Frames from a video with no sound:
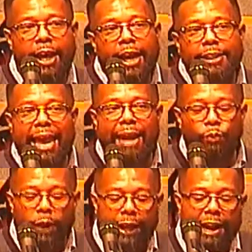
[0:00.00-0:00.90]
that
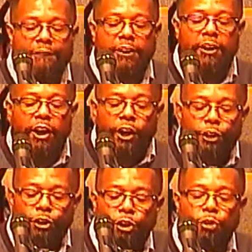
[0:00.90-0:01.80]
whenever
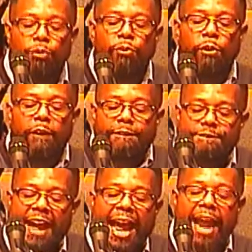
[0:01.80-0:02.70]
you
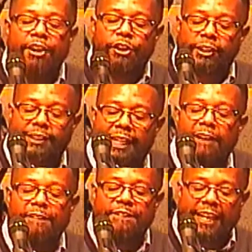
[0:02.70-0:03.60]
find
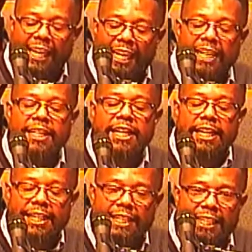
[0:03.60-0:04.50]
yourself in
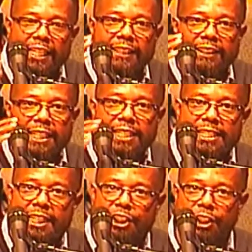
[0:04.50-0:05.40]
these
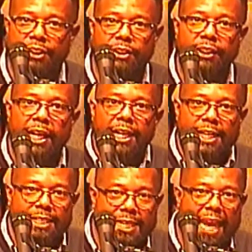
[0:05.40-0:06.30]
conditions,
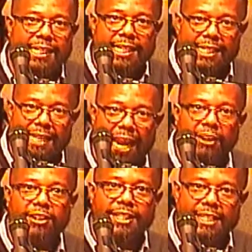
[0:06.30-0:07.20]
the text is
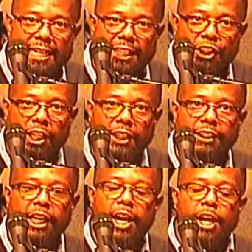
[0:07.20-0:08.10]
tailored to teach
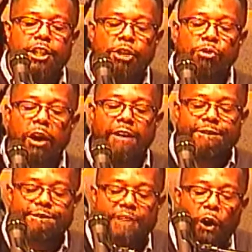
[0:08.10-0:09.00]
us to
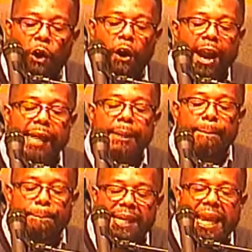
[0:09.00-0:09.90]
avoid
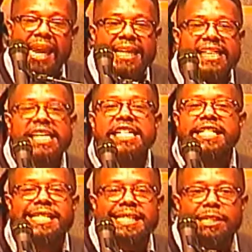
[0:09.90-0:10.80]
being
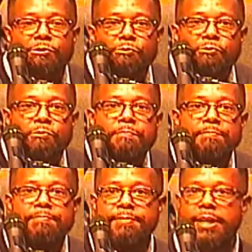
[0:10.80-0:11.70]

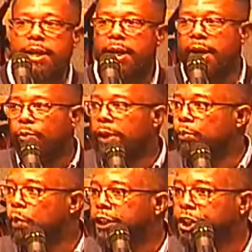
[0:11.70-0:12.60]
consumed with
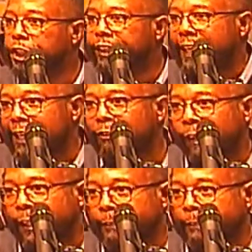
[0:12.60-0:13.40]
what you're hearing.